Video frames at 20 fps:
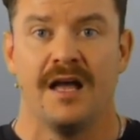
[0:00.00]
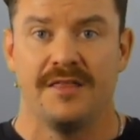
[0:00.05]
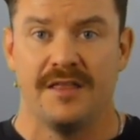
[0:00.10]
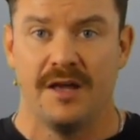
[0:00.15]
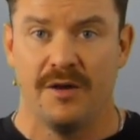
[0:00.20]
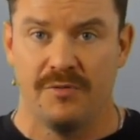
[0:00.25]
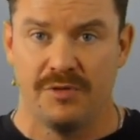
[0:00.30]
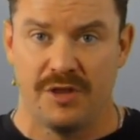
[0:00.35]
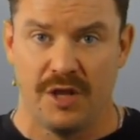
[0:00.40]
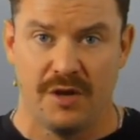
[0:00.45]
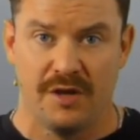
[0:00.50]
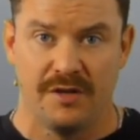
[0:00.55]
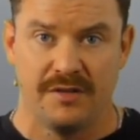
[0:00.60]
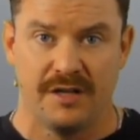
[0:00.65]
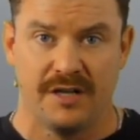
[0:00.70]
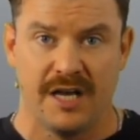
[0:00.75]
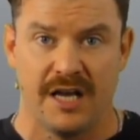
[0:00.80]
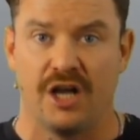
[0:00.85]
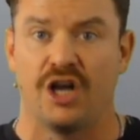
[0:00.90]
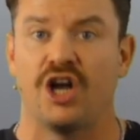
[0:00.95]

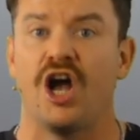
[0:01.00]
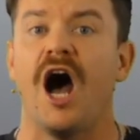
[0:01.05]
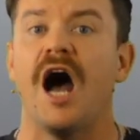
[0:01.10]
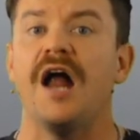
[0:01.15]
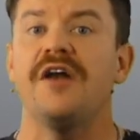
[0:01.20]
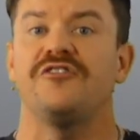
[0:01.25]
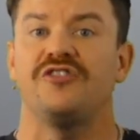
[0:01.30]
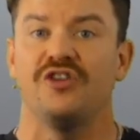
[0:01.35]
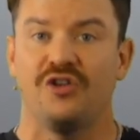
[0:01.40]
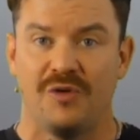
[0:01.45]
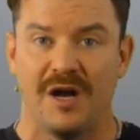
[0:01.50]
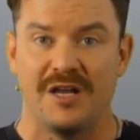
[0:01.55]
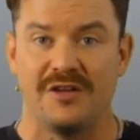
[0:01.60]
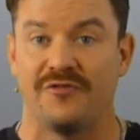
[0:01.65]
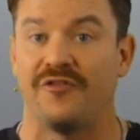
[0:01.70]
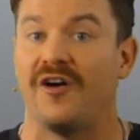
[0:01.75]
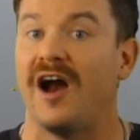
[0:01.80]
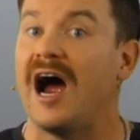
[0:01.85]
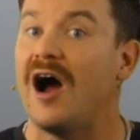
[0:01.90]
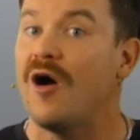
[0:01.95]
the kind of
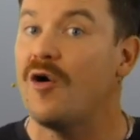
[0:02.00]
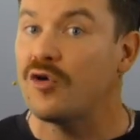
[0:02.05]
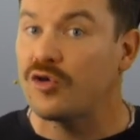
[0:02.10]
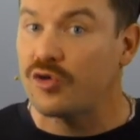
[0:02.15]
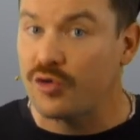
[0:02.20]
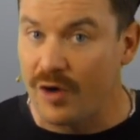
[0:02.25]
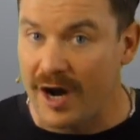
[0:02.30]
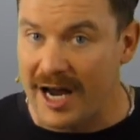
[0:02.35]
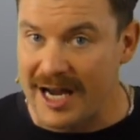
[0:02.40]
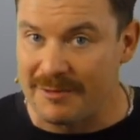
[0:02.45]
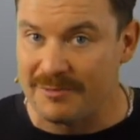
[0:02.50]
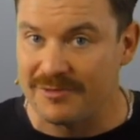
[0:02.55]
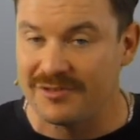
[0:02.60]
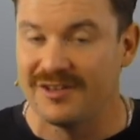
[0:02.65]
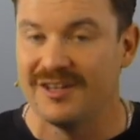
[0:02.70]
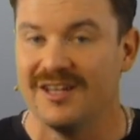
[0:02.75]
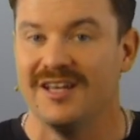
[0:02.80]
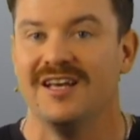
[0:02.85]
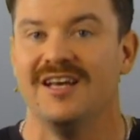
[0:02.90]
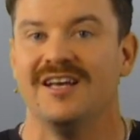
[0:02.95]
consequence for our
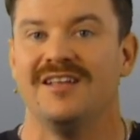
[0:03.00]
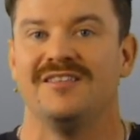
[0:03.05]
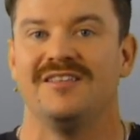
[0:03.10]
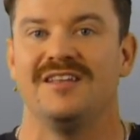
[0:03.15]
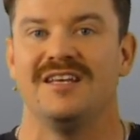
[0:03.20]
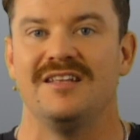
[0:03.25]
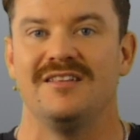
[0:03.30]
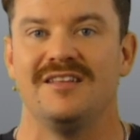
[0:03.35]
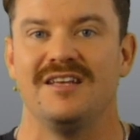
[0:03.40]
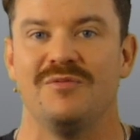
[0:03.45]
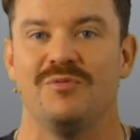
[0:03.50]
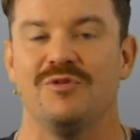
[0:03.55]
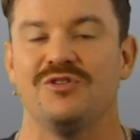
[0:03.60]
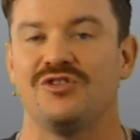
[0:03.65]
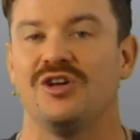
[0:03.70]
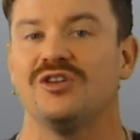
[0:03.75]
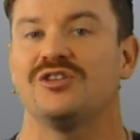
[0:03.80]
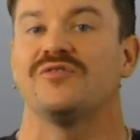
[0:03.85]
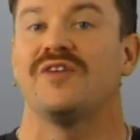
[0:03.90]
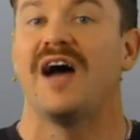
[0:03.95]
crimes, the
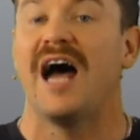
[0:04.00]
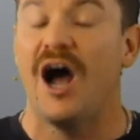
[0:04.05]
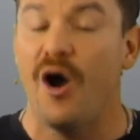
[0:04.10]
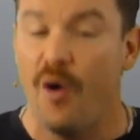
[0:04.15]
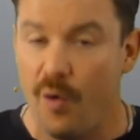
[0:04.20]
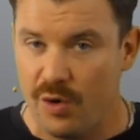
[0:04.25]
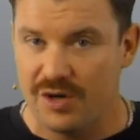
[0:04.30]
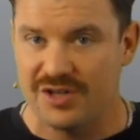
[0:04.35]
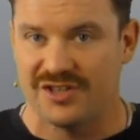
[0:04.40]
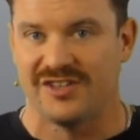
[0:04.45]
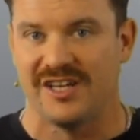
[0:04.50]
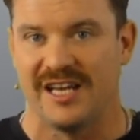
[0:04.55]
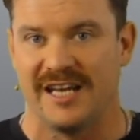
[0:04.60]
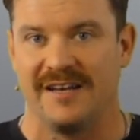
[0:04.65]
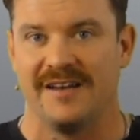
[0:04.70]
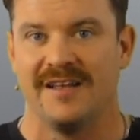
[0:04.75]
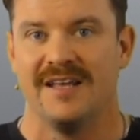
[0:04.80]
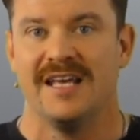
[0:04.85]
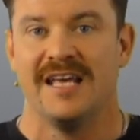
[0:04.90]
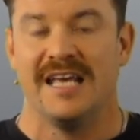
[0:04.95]
result of our sin.
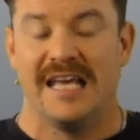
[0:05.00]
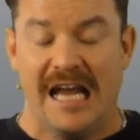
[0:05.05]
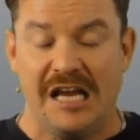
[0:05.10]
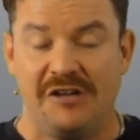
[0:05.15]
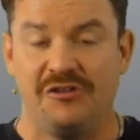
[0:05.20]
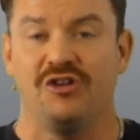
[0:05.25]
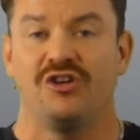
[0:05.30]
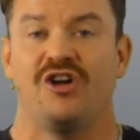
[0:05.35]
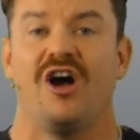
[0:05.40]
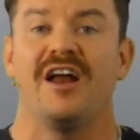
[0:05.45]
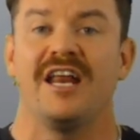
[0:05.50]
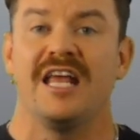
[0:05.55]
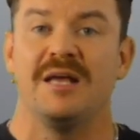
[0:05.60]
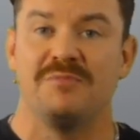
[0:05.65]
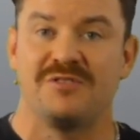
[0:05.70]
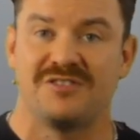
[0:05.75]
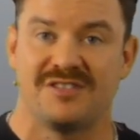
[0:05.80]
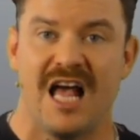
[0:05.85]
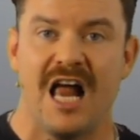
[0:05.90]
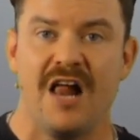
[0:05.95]
He took on
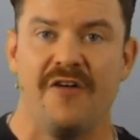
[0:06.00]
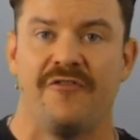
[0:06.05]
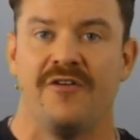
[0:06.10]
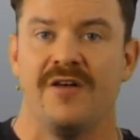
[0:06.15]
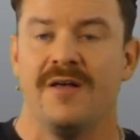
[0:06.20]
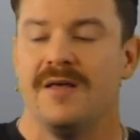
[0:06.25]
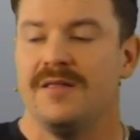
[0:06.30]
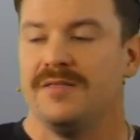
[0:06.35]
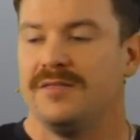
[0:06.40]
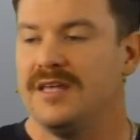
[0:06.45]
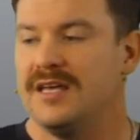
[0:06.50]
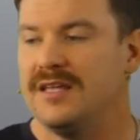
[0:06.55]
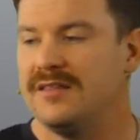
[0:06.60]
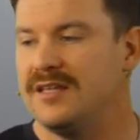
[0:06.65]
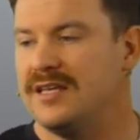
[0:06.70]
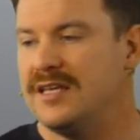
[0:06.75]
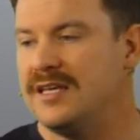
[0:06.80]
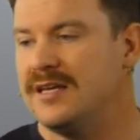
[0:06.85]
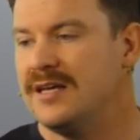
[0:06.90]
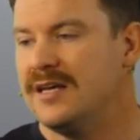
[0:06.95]
himself
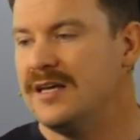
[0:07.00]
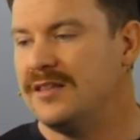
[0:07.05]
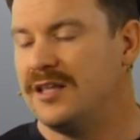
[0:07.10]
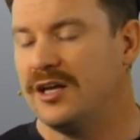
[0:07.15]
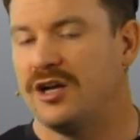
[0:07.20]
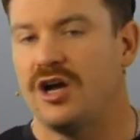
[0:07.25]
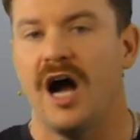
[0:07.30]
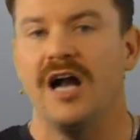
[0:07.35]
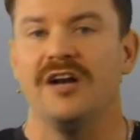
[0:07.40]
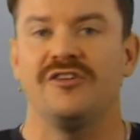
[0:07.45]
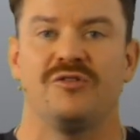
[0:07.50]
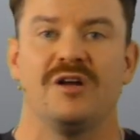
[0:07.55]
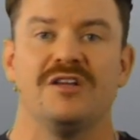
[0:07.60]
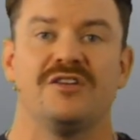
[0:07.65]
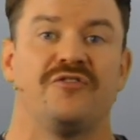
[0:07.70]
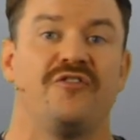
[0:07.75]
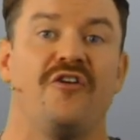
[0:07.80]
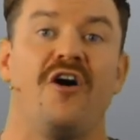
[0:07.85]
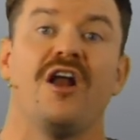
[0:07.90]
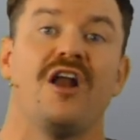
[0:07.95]
the
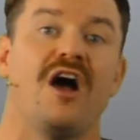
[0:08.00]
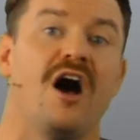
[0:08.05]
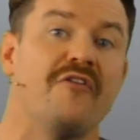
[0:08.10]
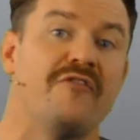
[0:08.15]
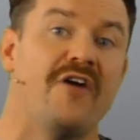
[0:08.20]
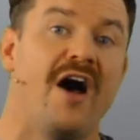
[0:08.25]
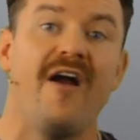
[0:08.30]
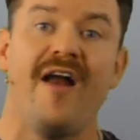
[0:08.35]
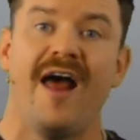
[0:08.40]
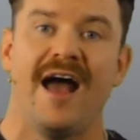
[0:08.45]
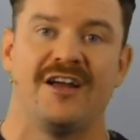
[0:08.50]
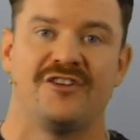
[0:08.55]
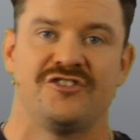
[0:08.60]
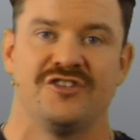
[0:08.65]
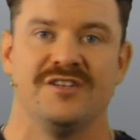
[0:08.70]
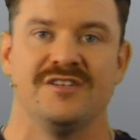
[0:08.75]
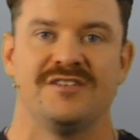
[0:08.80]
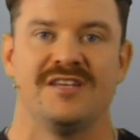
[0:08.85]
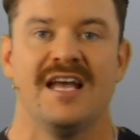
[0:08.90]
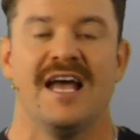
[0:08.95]
consequence for all of our
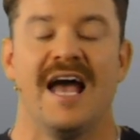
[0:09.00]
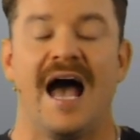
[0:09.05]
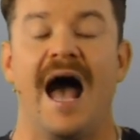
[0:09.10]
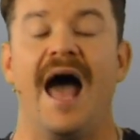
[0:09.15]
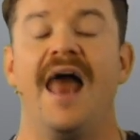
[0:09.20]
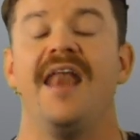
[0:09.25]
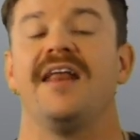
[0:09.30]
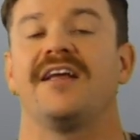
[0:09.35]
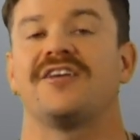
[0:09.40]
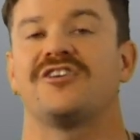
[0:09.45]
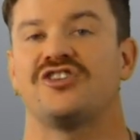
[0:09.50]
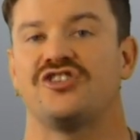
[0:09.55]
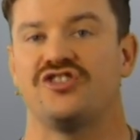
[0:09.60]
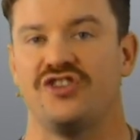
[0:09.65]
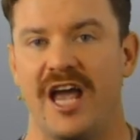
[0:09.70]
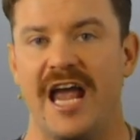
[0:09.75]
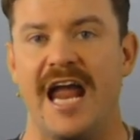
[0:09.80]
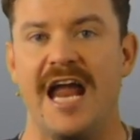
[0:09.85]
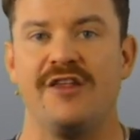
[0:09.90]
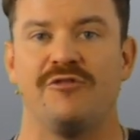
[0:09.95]
actions, and in
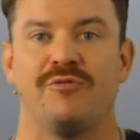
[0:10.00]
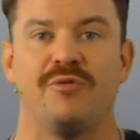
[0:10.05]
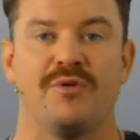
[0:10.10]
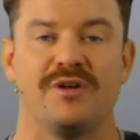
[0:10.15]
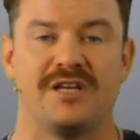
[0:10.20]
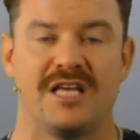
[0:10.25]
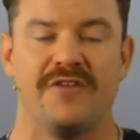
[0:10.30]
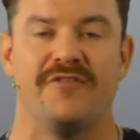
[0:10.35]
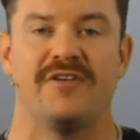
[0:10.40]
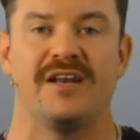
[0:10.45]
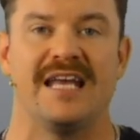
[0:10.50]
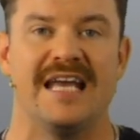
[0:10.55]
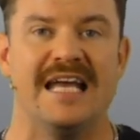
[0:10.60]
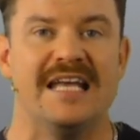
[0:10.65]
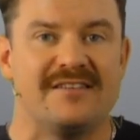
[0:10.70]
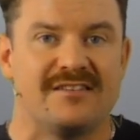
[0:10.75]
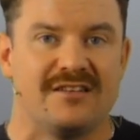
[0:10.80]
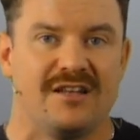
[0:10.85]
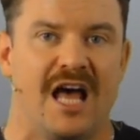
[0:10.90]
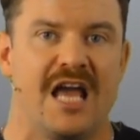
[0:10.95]
exchange we were given
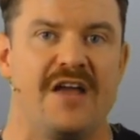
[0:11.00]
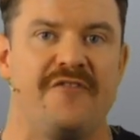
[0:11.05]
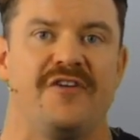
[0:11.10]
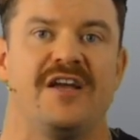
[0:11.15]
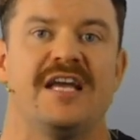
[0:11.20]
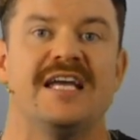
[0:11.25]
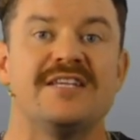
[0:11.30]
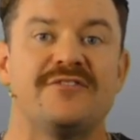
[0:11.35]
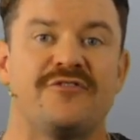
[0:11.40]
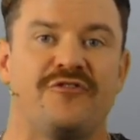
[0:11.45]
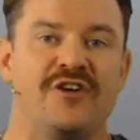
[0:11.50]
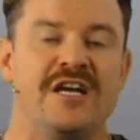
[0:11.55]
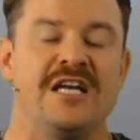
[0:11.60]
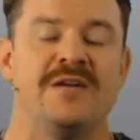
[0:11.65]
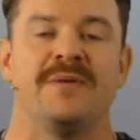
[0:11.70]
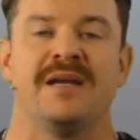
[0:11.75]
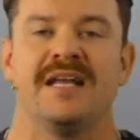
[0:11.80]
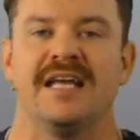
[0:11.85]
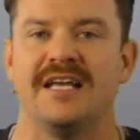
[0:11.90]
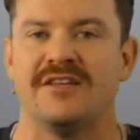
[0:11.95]
his life, his
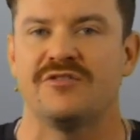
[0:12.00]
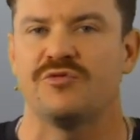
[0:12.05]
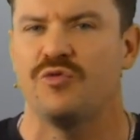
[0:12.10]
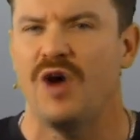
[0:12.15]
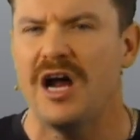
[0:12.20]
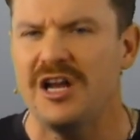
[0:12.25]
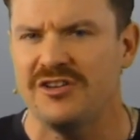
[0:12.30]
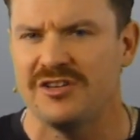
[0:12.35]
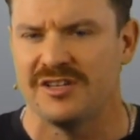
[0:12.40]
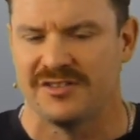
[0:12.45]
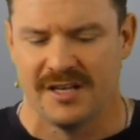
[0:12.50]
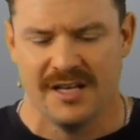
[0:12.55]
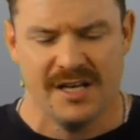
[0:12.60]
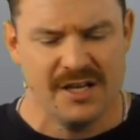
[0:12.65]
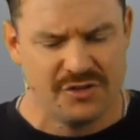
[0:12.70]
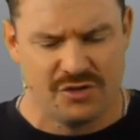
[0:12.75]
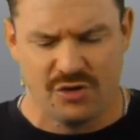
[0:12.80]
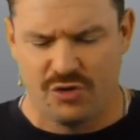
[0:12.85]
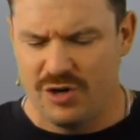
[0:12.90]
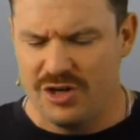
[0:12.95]
freedom, and his righteousness.
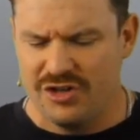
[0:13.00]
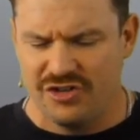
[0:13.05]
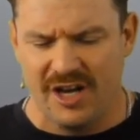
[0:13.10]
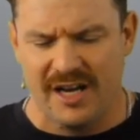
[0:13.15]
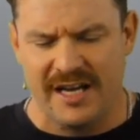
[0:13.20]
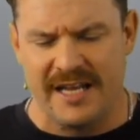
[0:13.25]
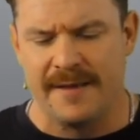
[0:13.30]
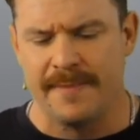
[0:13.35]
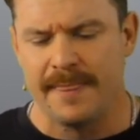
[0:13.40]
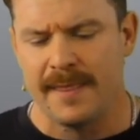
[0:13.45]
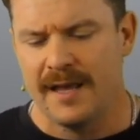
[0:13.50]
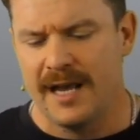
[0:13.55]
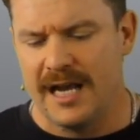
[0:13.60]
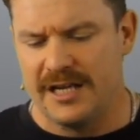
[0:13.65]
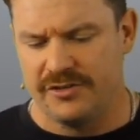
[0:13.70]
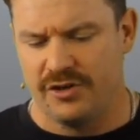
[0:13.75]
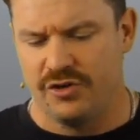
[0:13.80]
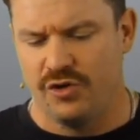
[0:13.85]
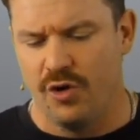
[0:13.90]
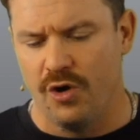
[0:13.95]
So Christianity
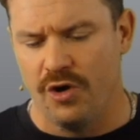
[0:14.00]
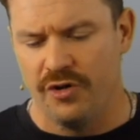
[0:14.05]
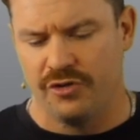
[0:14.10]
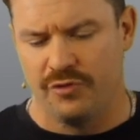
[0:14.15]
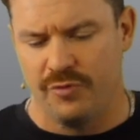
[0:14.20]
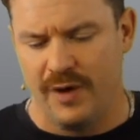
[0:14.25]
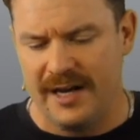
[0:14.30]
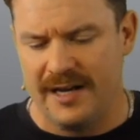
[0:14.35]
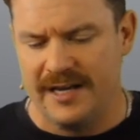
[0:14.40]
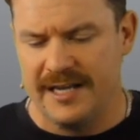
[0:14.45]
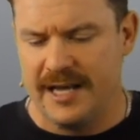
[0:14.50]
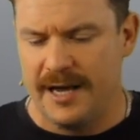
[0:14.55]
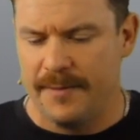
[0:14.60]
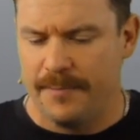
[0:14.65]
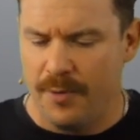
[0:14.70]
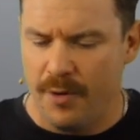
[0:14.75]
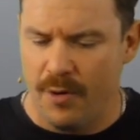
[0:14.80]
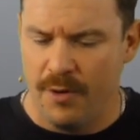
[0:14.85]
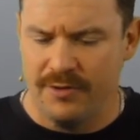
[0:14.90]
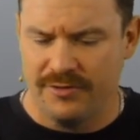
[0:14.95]
is, of course, directly
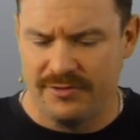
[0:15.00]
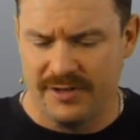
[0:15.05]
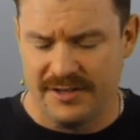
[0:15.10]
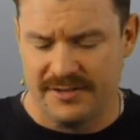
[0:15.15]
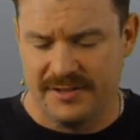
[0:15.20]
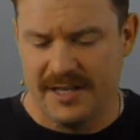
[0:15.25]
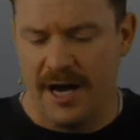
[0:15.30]
opposed to this.